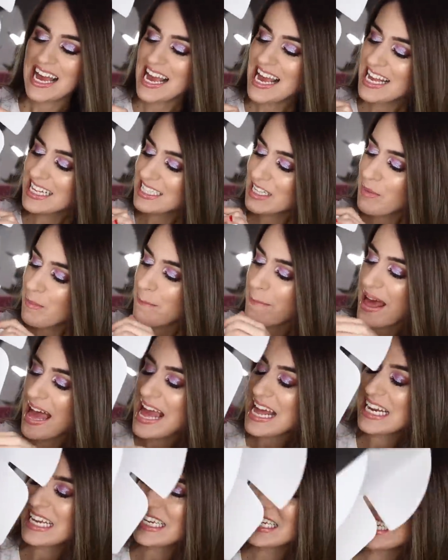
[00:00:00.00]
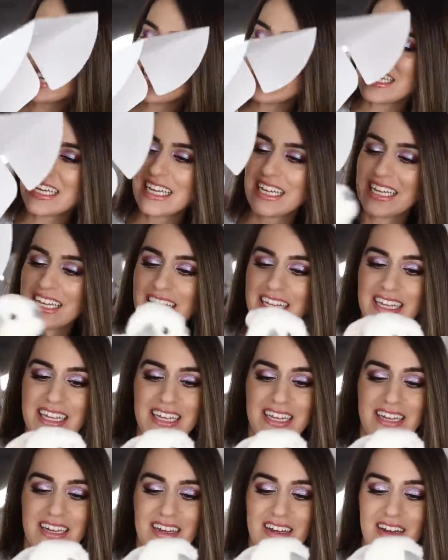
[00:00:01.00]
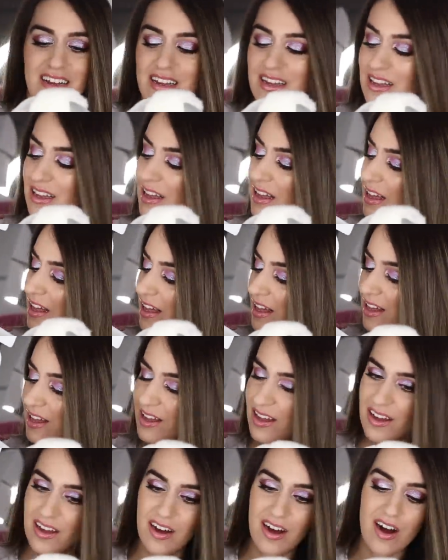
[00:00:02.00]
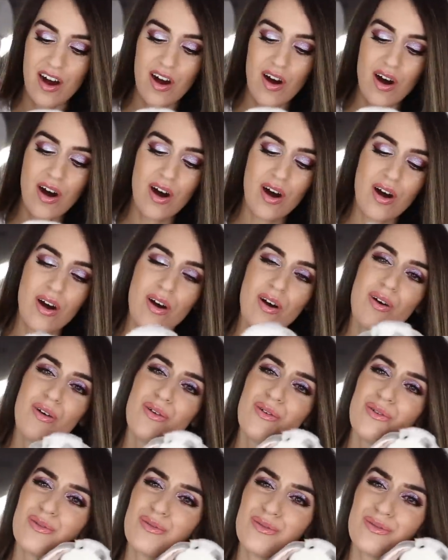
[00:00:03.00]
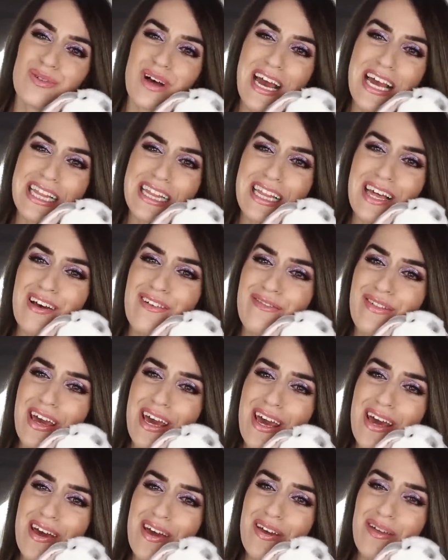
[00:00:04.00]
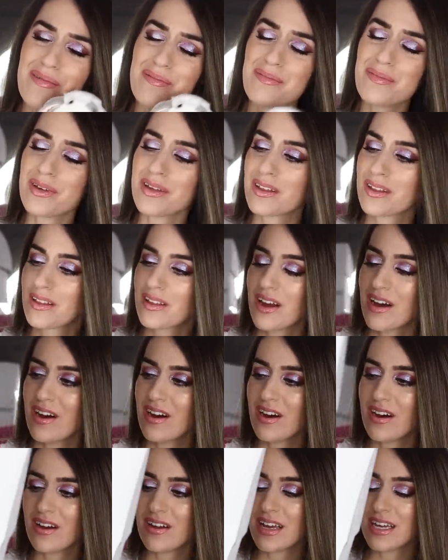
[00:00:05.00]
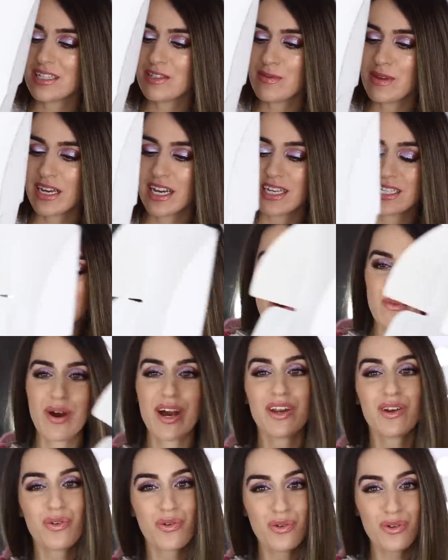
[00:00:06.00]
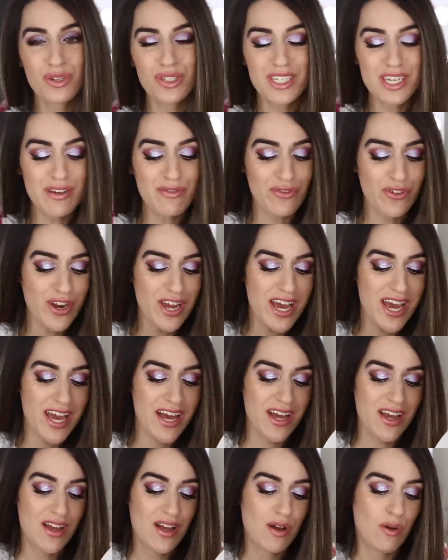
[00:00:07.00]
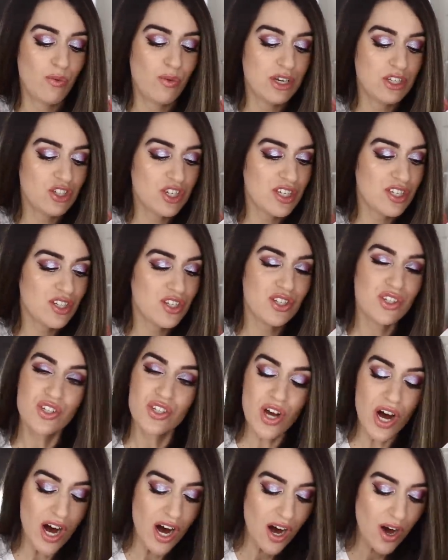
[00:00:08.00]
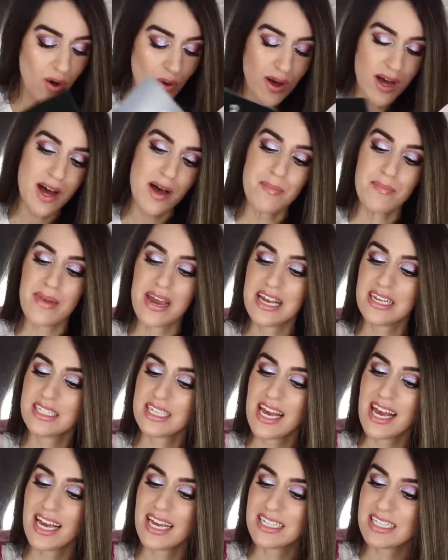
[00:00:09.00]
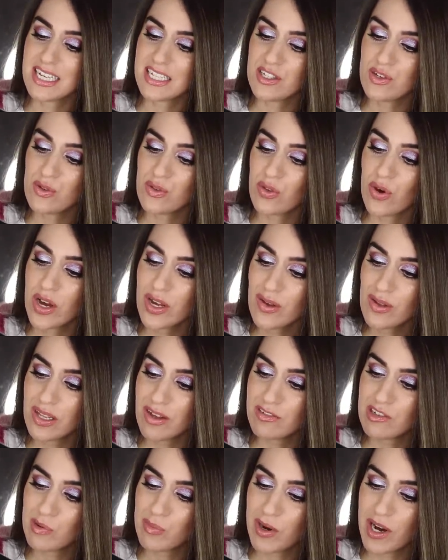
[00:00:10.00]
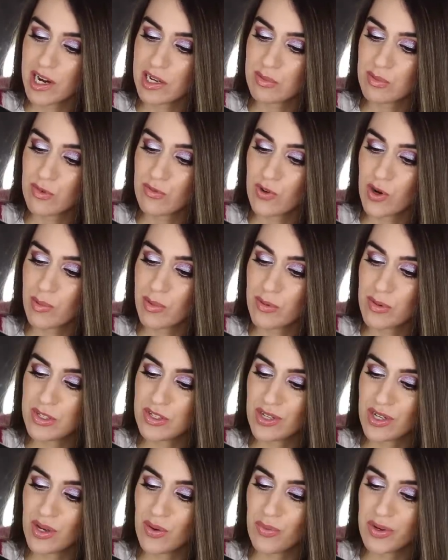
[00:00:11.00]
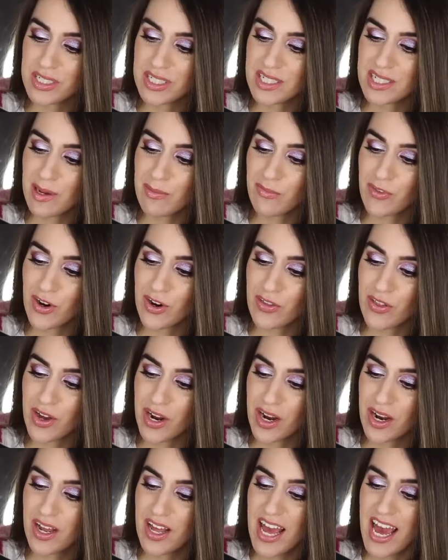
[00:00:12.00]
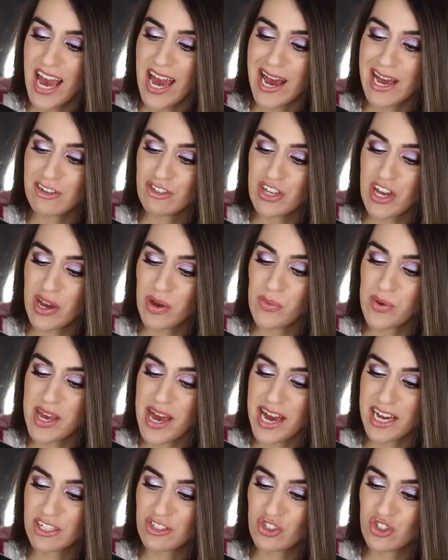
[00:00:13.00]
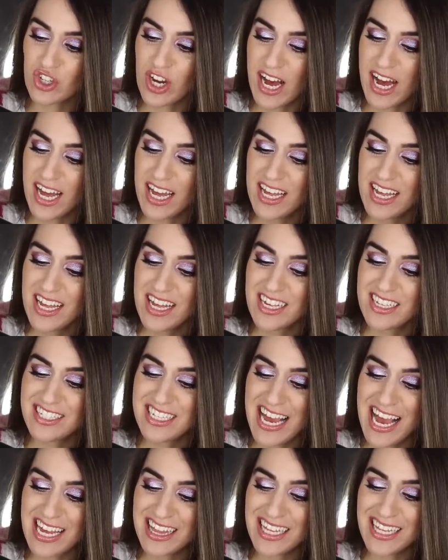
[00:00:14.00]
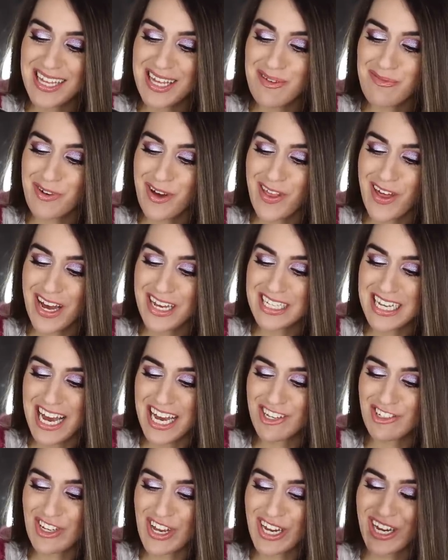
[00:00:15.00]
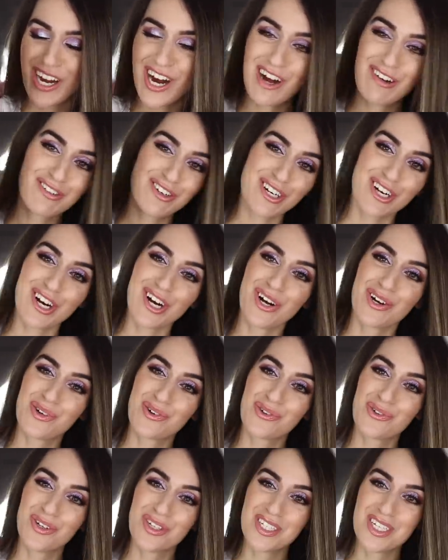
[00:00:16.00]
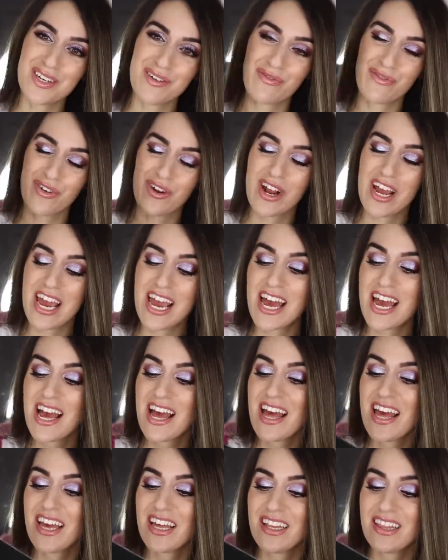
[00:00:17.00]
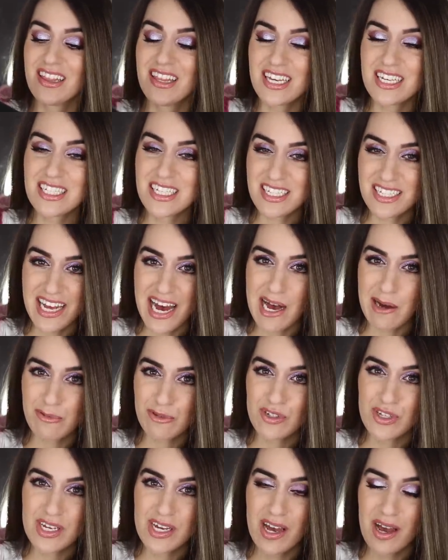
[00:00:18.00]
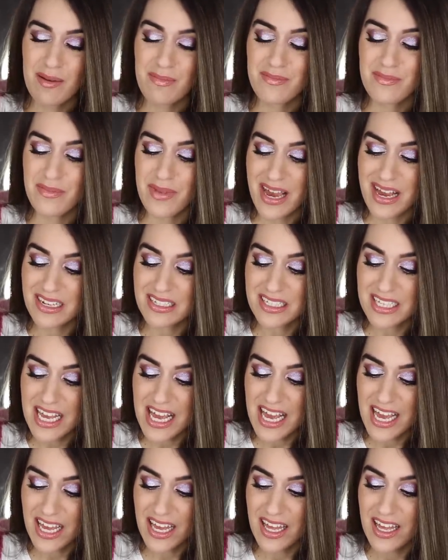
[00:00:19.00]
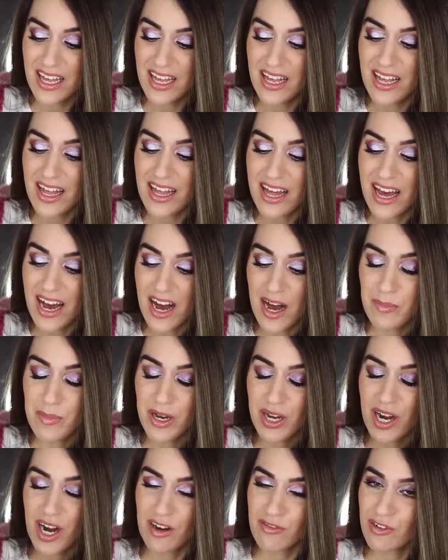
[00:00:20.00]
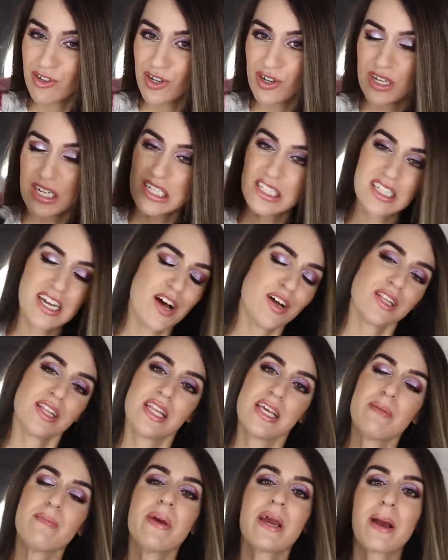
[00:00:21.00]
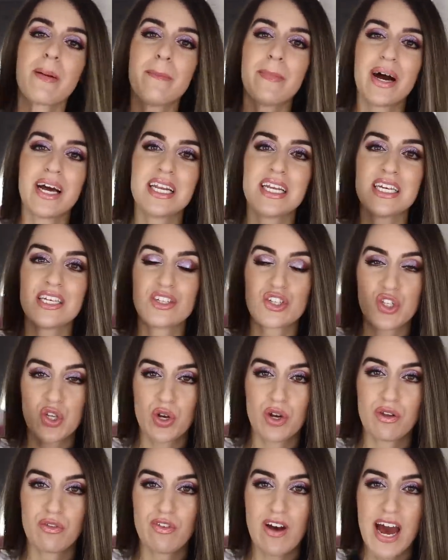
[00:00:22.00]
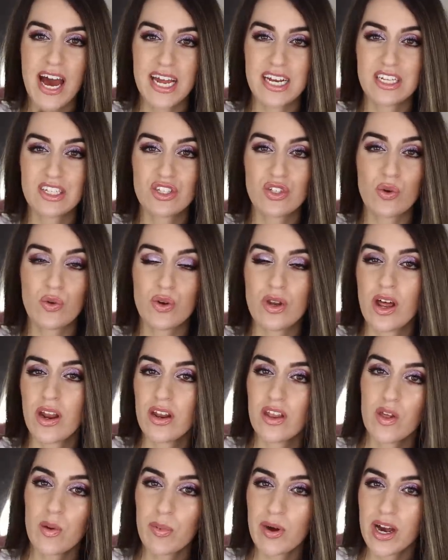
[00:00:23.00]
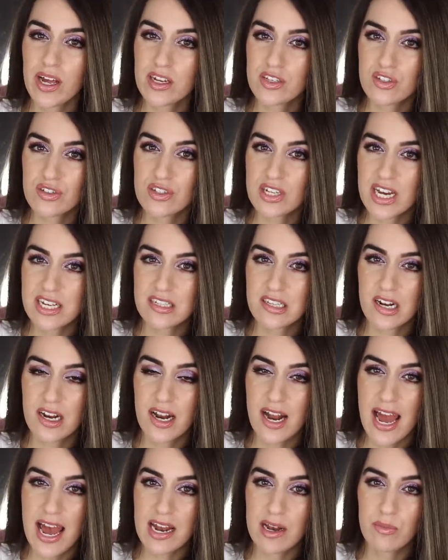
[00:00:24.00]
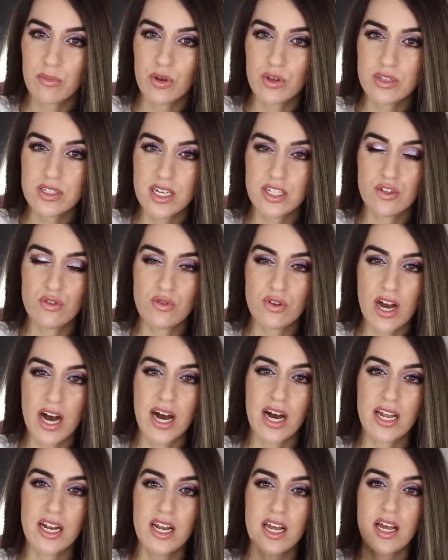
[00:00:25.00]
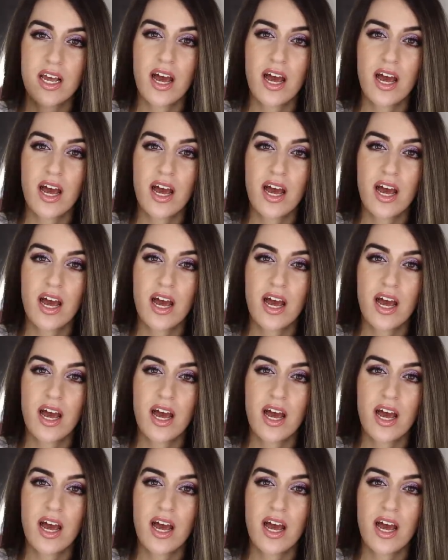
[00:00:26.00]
cute. It's a bunny. Oh, I love him. Oh, it's because they went cruelty-free, which is so amazing. It says, you thought you loved our products before, but we took it one step further. Hashtag we extra. Take the lead with us. Hashtag CoverGirl cruelty-free. This is absolutely amazing. CoverGirl is now Leaping Bunny certified, so none of their products are tested on animals. They do not